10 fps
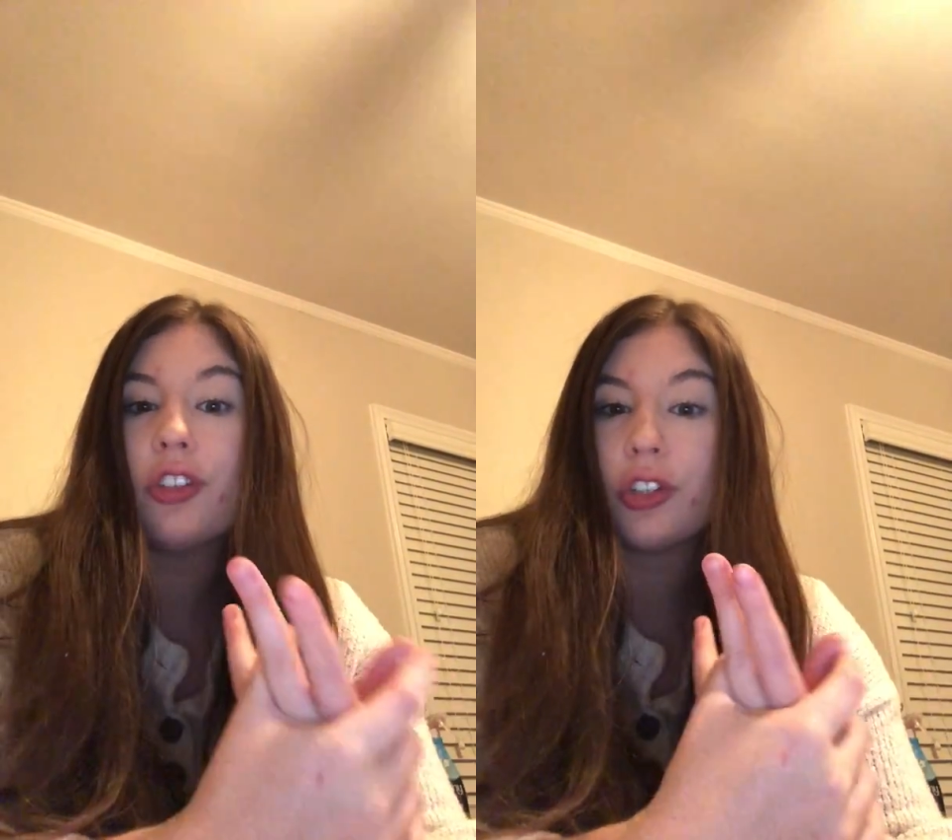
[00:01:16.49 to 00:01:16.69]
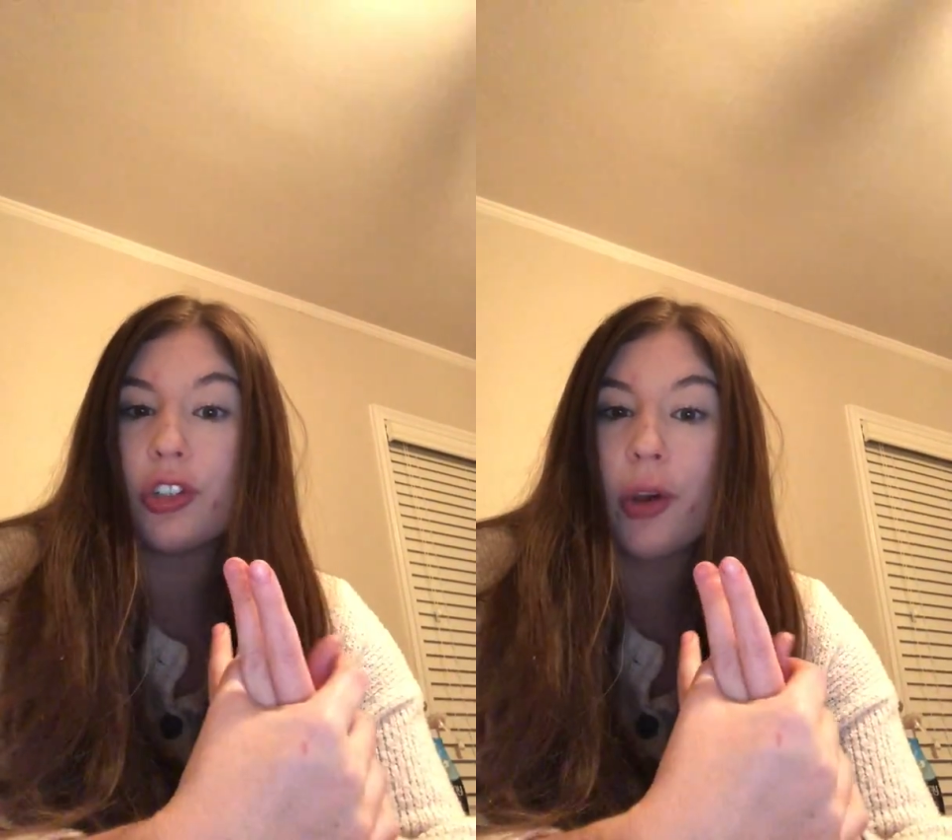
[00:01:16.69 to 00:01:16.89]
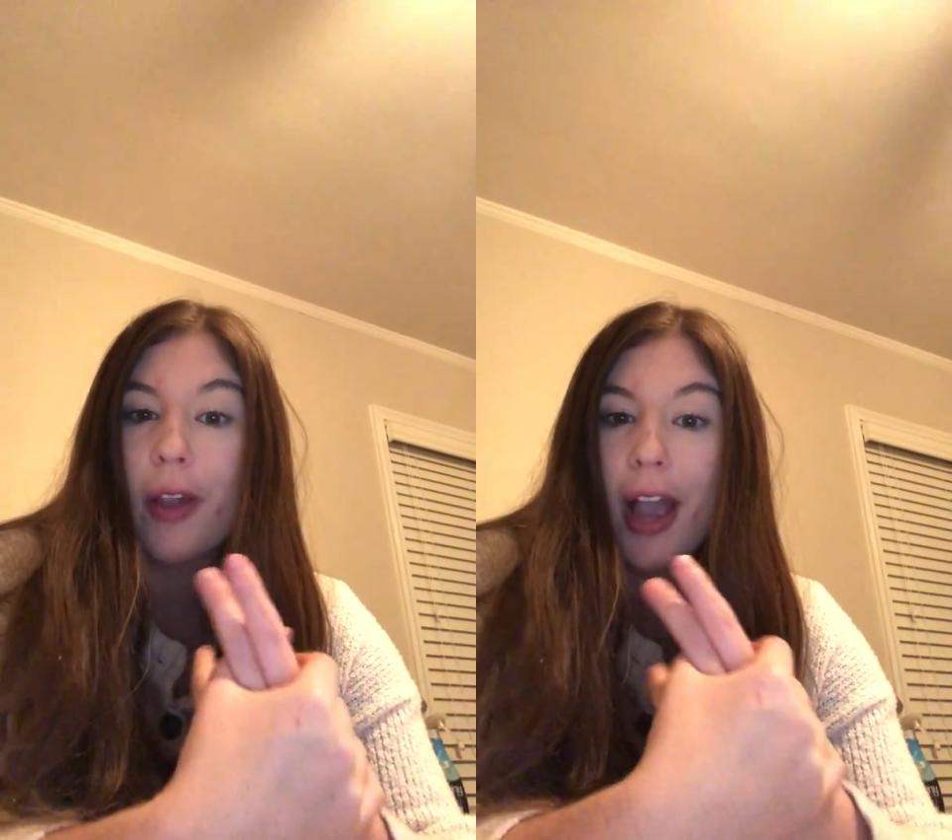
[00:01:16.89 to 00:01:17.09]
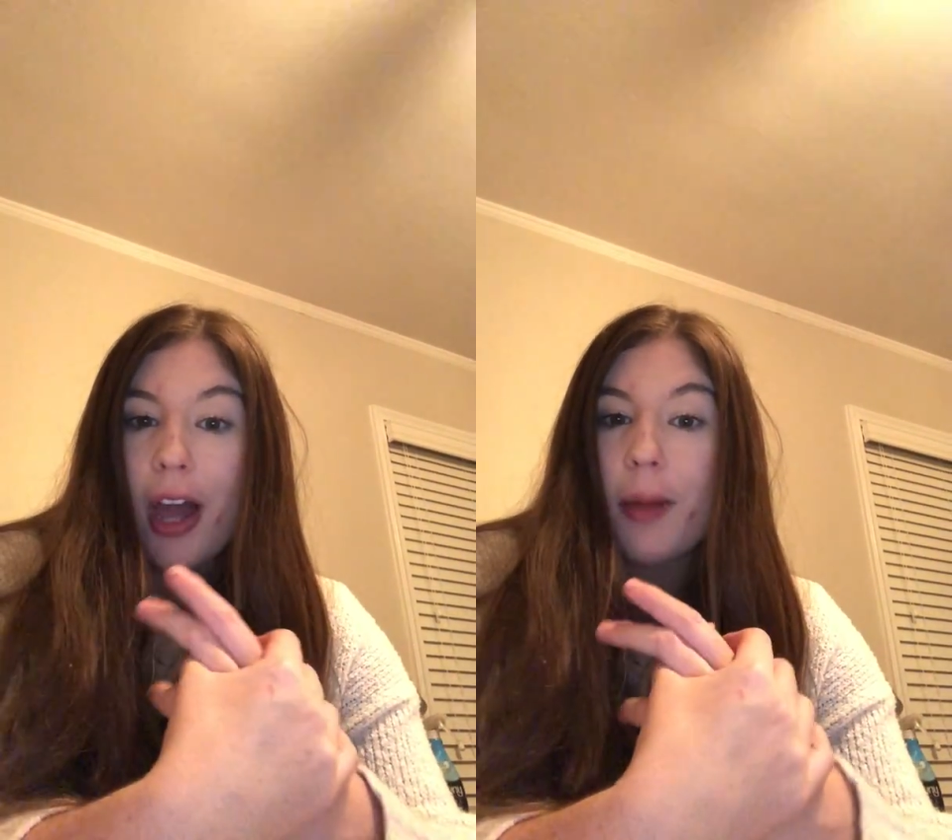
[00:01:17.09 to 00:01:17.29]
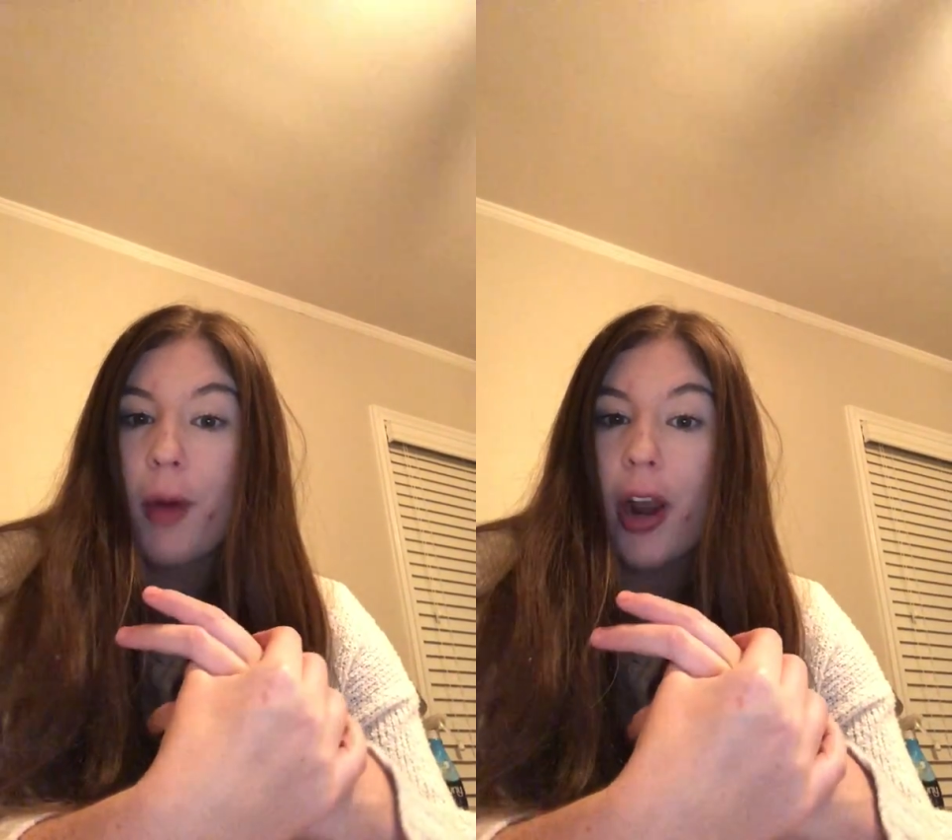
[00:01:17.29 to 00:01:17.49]
just knowing
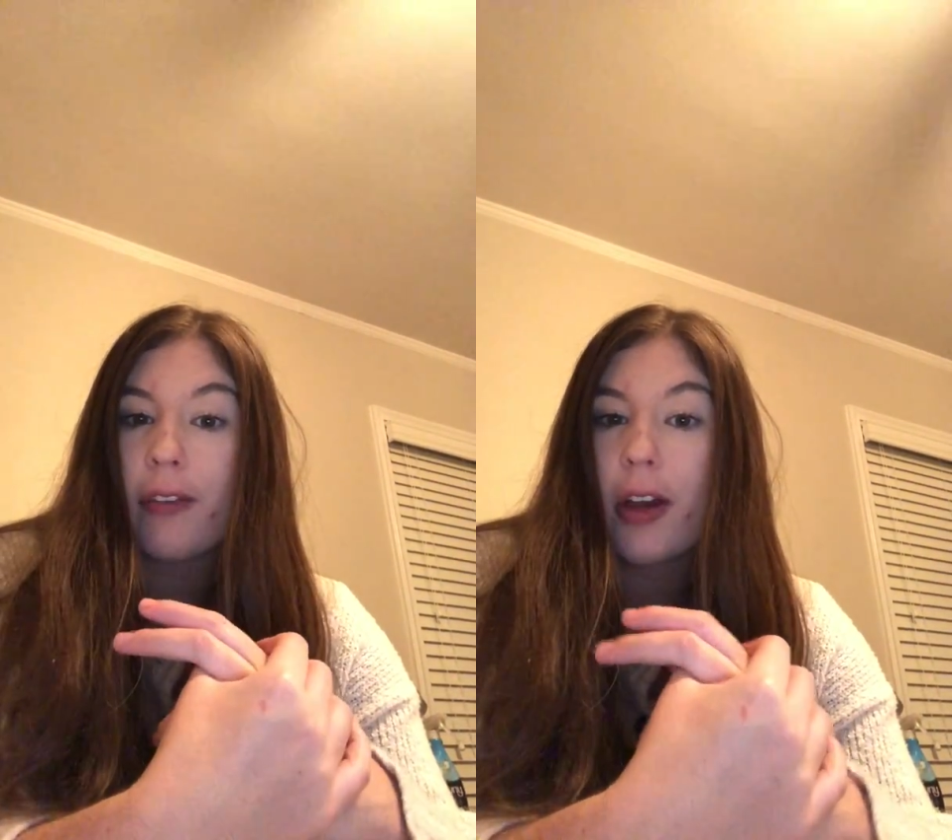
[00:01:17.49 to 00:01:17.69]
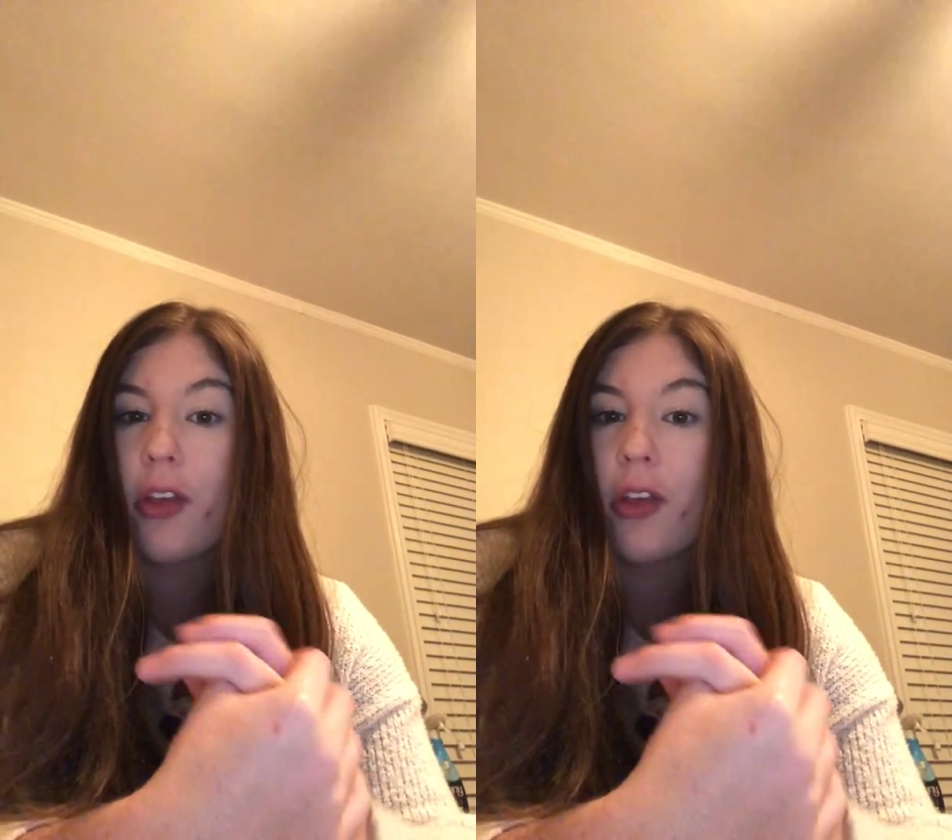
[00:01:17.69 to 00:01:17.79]
how to modify